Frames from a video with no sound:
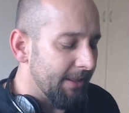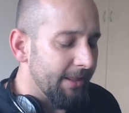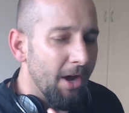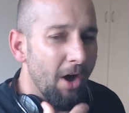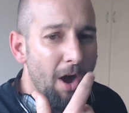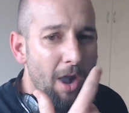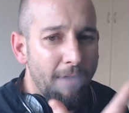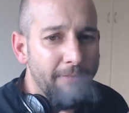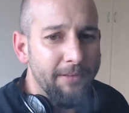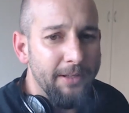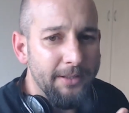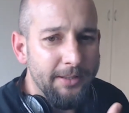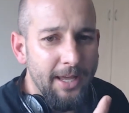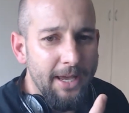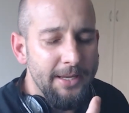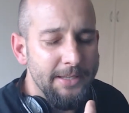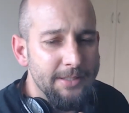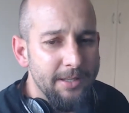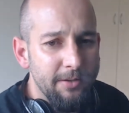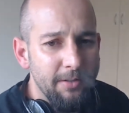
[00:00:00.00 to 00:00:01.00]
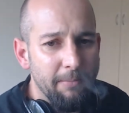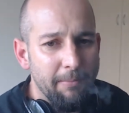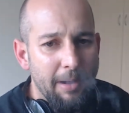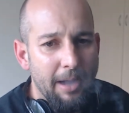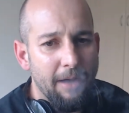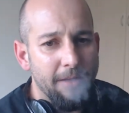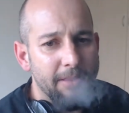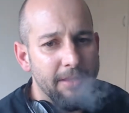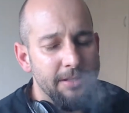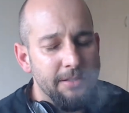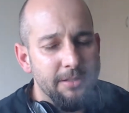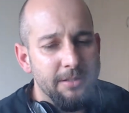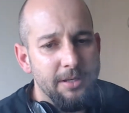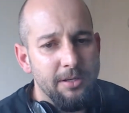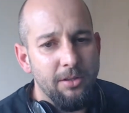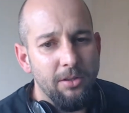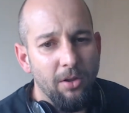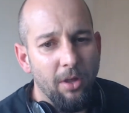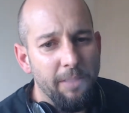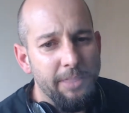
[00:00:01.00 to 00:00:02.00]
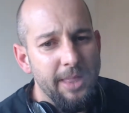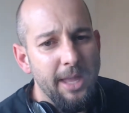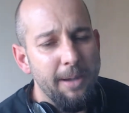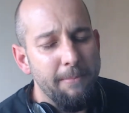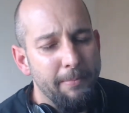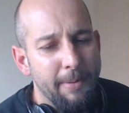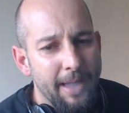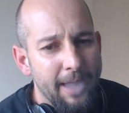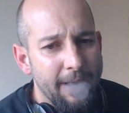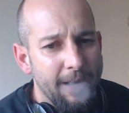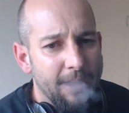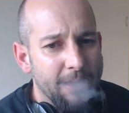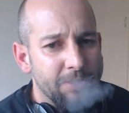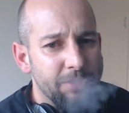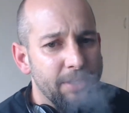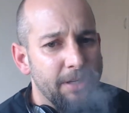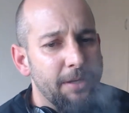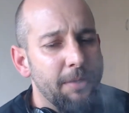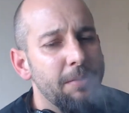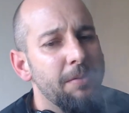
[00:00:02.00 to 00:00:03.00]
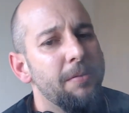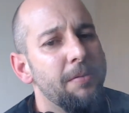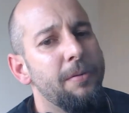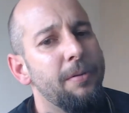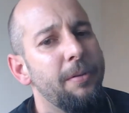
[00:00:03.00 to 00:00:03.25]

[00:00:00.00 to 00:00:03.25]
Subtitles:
The aftertaste in your mouth is not that bad actually,